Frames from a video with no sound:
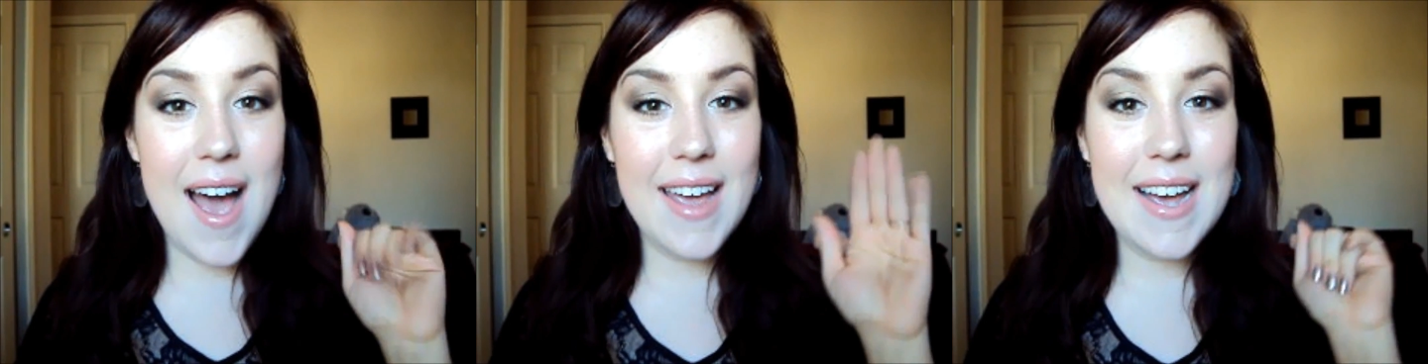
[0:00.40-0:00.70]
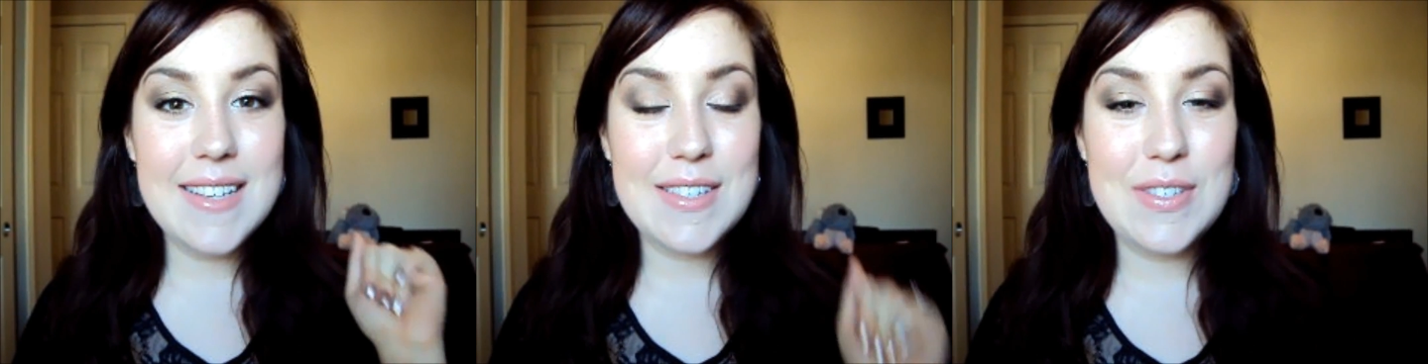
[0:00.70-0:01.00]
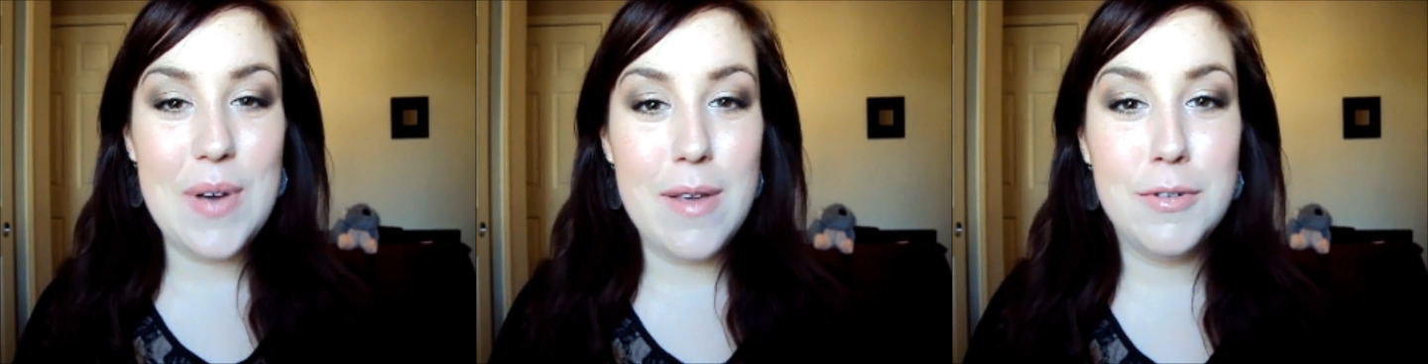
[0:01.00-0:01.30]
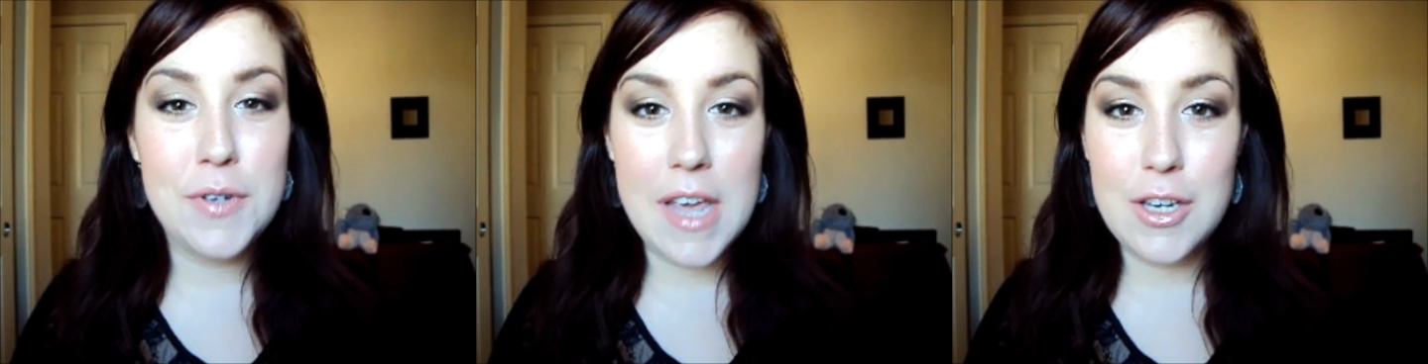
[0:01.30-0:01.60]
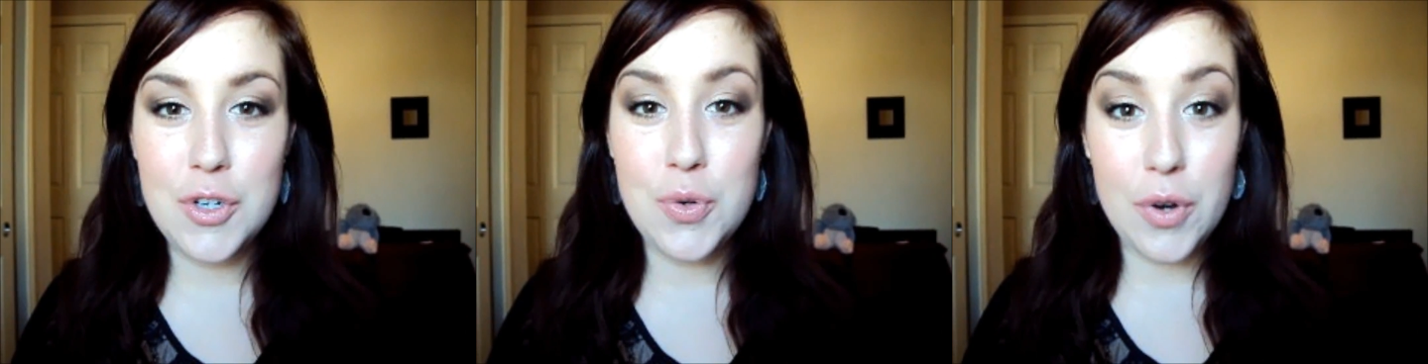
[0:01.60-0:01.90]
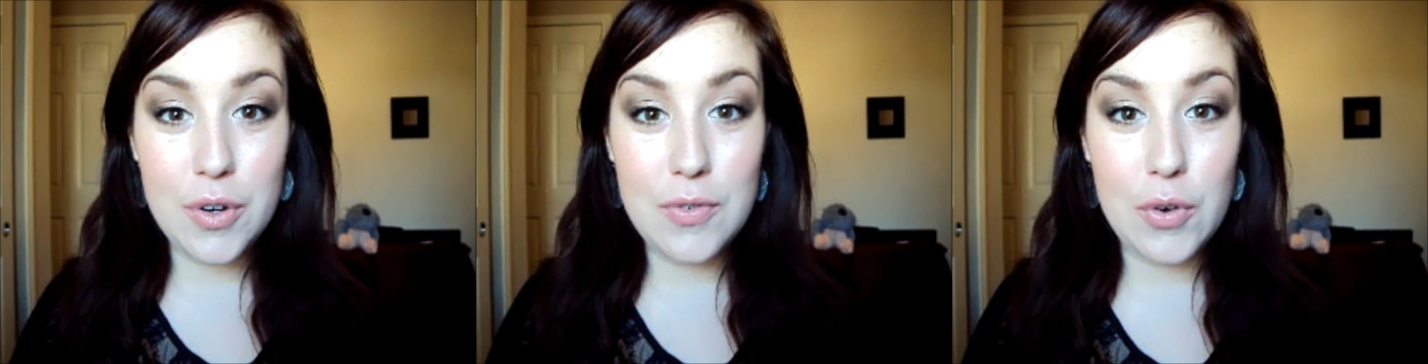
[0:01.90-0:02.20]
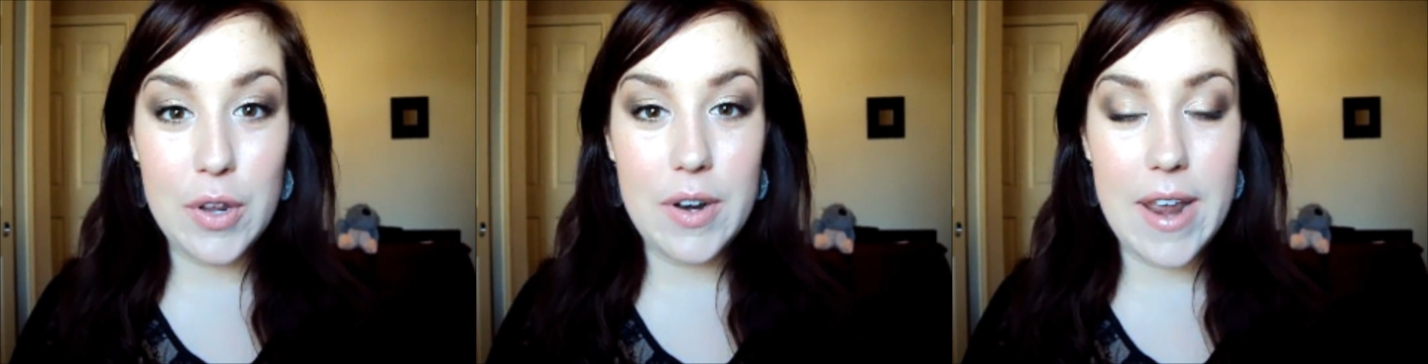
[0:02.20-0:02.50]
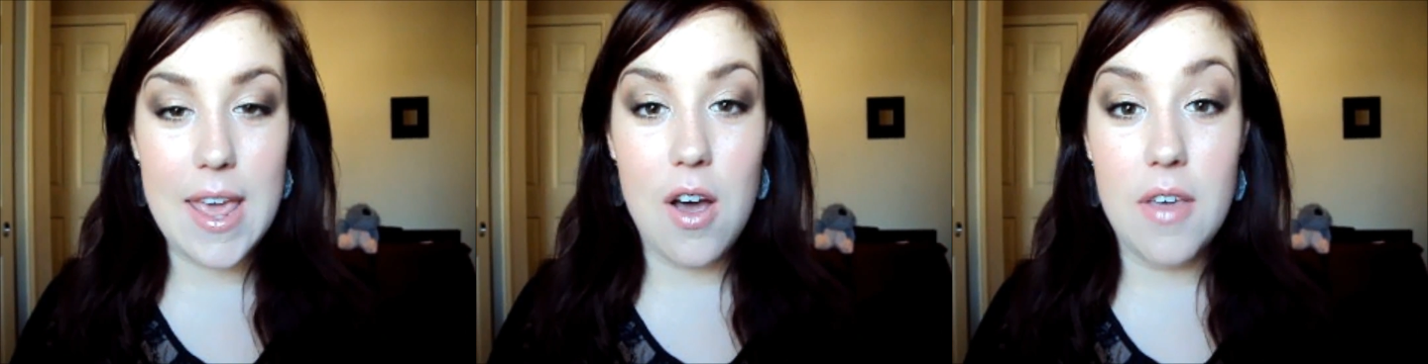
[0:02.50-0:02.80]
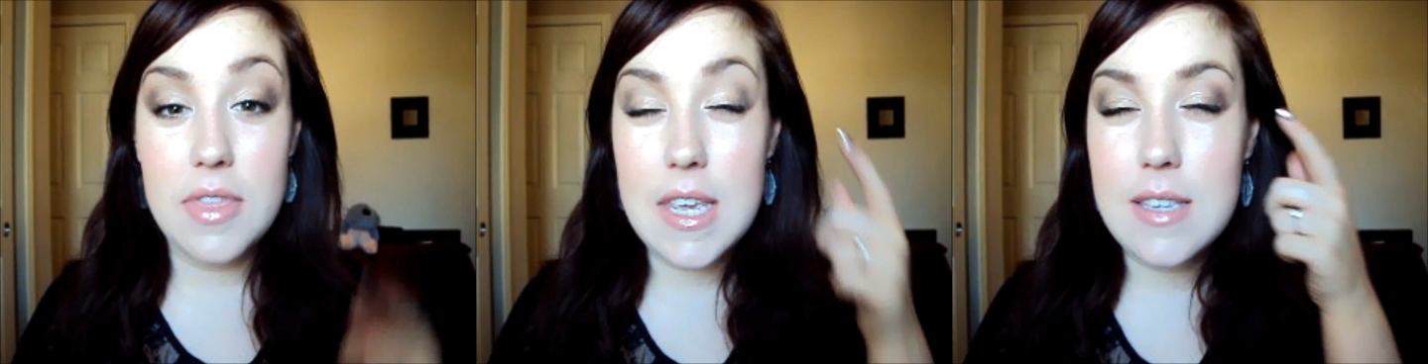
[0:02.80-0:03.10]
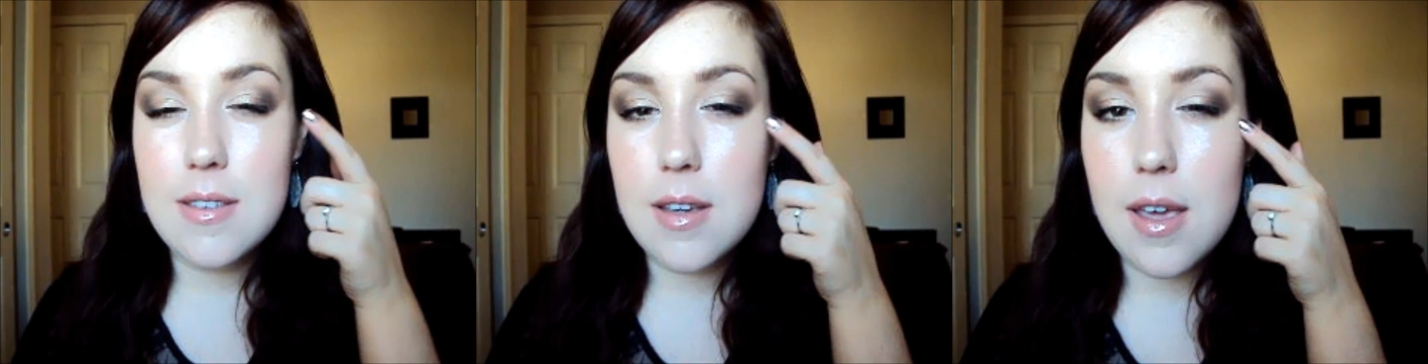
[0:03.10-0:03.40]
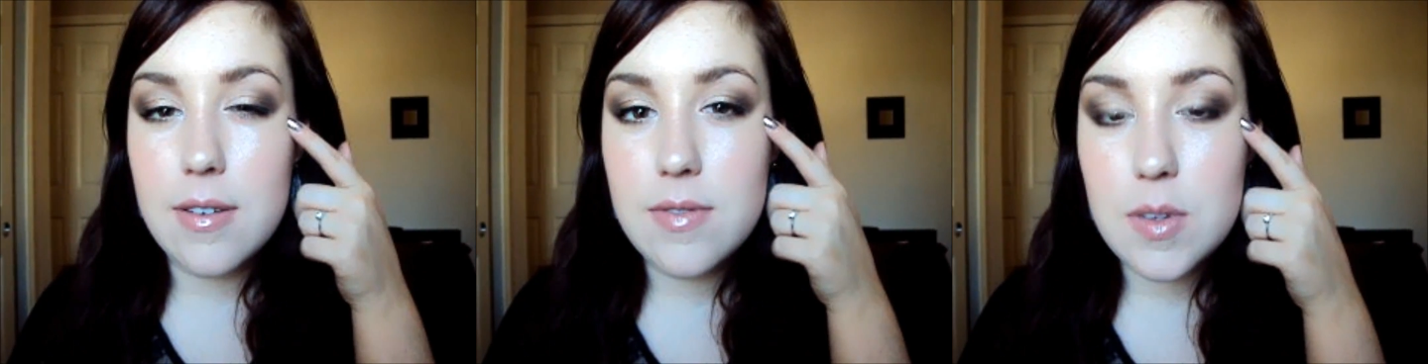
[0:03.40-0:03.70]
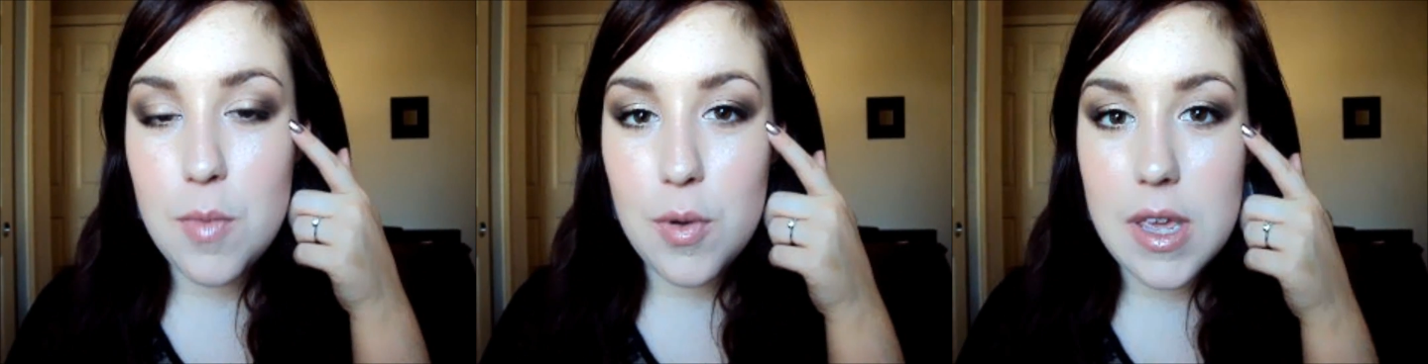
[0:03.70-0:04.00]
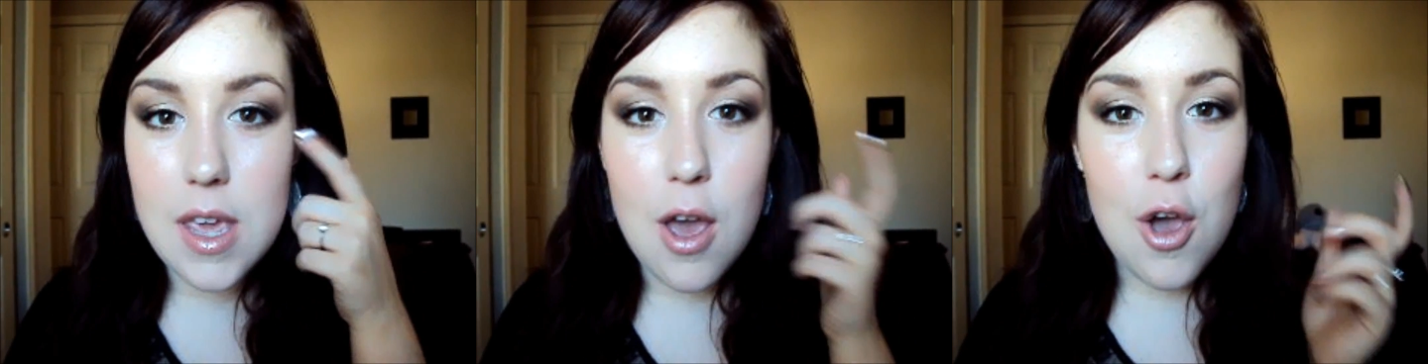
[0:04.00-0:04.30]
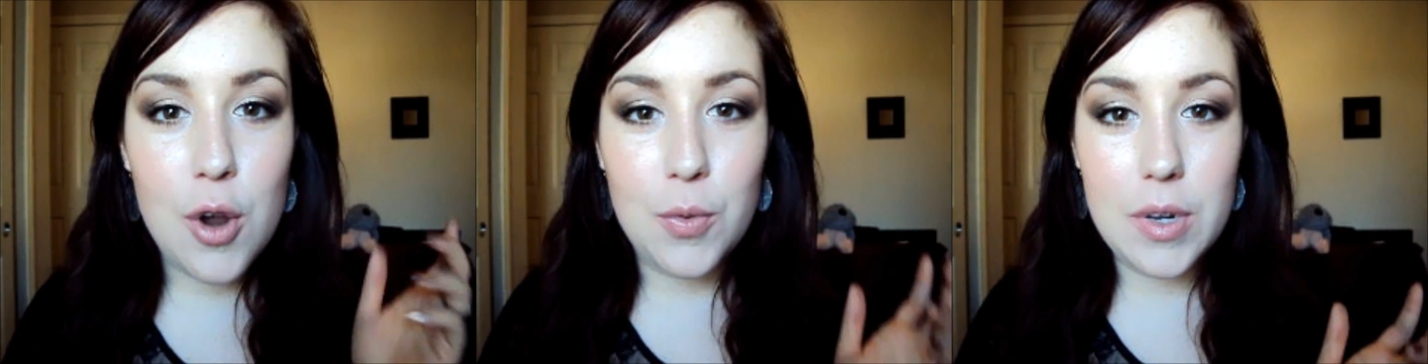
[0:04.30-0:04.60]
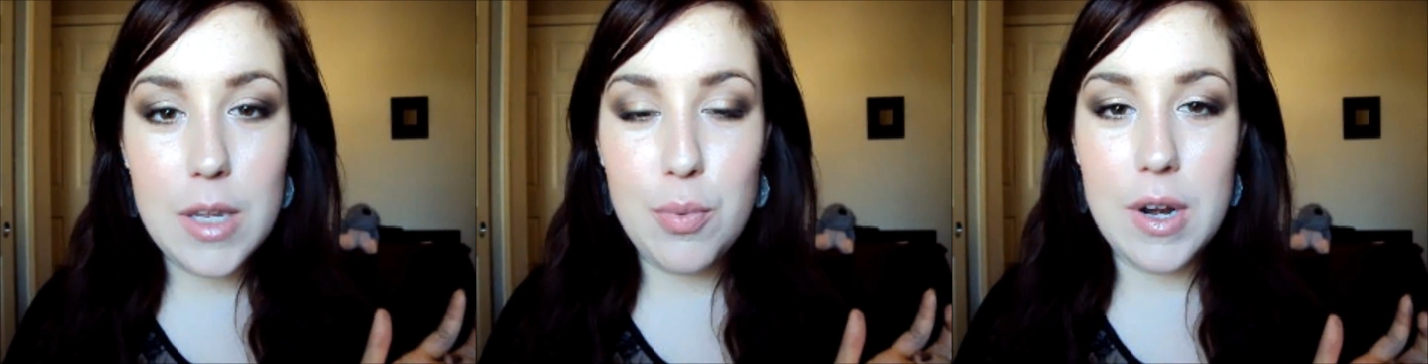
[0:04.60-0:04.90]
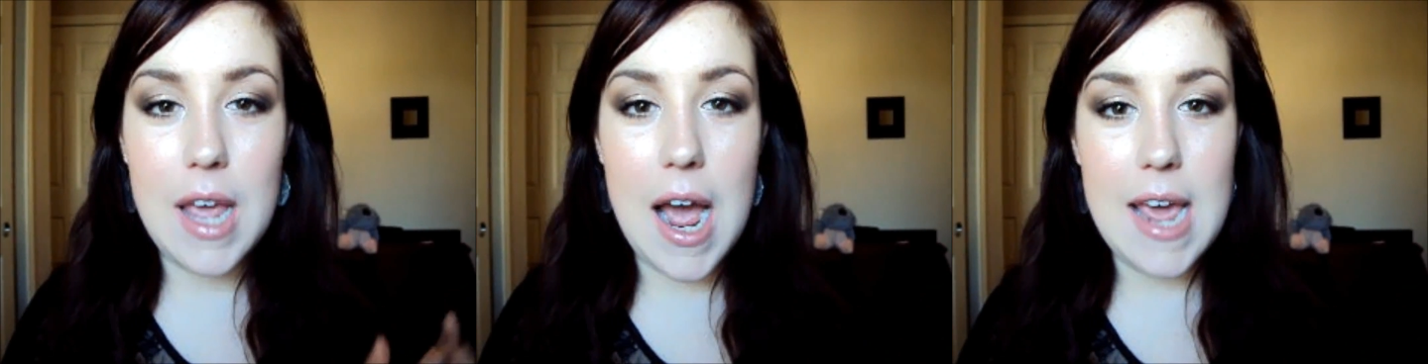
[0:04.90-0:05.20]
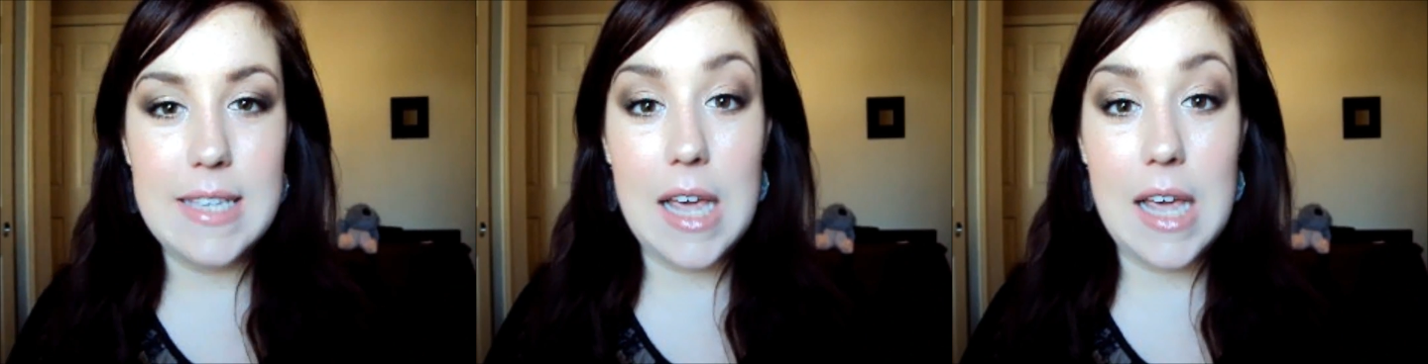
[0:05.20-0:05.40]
Hi guys, so I'm doing a tutorial for you today on these kind of smoky, really pretty eyes.